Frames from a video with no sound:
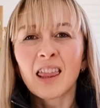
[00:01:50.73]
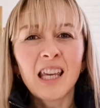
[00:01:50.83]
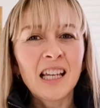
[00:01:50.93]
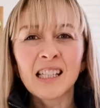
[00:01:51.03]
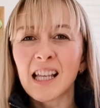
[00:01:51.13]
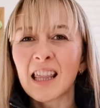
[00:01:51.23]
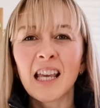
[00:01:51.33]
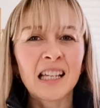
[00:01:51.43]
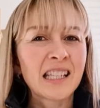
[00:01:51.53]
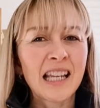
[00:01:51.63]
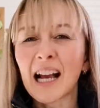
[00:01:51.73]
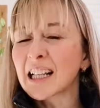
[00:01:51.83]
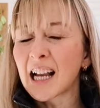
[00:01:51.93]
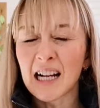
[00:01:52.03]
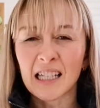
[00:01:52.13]
things that they start
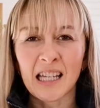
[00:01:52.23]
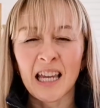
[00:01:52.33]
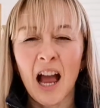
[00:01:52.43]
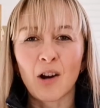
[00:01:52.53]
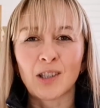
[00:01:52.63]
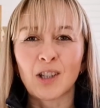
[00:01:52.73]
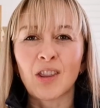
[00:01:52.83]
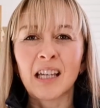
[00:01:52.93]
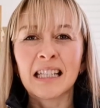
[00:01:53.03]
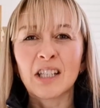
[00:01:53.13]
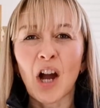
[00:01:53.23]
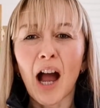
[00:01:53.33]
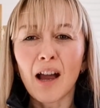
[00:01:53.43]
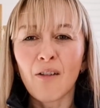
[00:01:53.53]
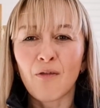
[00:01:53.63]
cutting out. So the
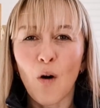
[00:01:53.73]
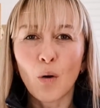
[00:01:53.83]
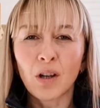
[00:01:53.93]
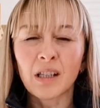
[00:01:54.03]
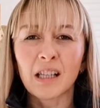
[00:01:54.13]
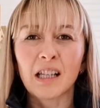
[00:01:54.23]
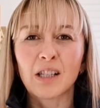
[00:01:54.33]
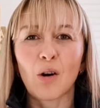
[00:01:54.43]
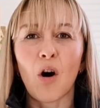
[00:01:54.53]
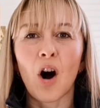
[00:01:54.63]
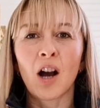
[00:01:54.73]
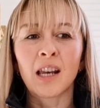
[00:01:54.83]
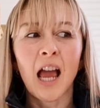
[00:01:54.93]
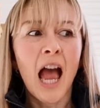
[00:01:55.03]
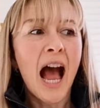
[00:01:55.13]
entire focus is
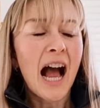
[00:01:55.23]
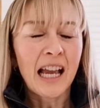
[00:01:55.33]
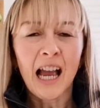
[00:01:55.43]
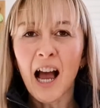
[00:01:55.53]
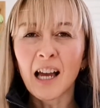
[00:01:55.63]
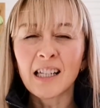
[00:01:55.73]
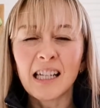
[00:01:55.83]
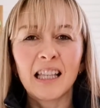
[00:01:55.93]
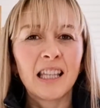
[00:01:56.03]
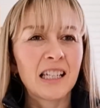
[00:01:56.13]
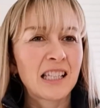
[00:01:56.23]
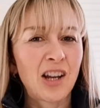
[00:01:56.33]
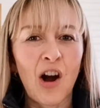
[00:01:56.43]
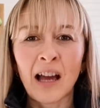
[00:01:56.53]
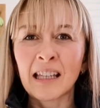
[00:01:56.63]
on, I can't eat this,
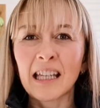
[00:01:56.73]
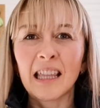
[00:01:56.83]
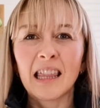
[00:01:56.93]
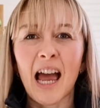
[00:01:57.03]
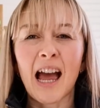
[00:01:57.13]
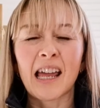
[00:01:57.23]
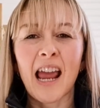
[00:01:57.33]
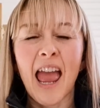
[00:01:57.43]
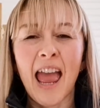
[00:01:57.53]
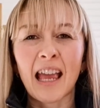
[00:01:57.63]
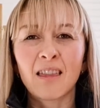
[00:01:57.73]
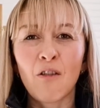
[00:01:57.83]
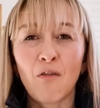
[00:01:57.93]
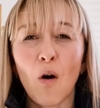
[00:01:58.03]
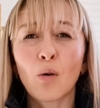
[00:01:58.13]
can't eat that, and
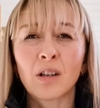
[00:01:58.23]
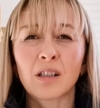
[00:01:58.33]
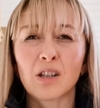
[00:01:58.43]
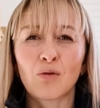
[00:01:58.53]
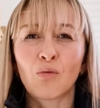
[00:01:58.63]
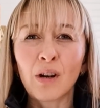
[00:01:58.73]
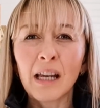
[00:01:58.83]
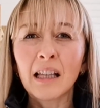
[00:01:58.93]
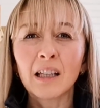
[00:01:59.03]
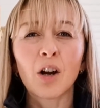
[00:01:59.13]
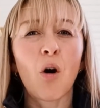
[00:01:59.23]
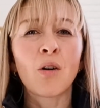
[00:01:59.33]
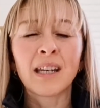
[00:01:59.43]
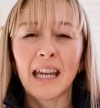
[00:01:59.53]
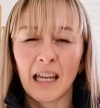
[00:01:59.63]
the focus is really
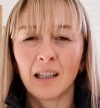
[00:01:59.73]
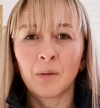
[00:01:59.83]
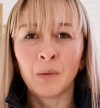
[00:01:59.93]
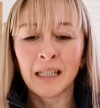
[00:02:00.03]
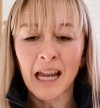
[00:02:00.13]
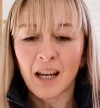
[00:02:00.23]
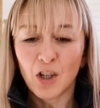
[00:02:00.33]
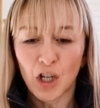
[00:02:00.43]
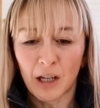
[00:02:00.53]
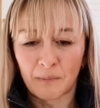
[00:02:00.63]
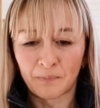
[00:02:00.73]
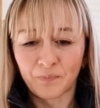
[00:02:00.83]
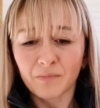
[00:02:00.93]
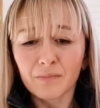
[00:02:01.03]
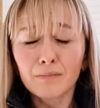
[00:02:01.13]
on elimination.
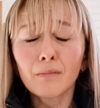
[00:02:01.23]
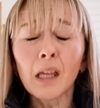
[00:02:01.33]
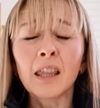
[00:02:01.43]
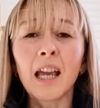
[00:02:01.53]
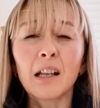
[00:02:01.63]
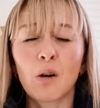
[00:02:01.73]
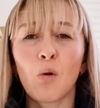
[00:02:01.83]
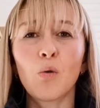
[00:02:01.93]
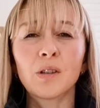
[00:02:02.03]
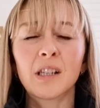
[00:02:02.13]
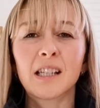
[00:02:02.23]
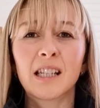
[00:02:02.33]
That causes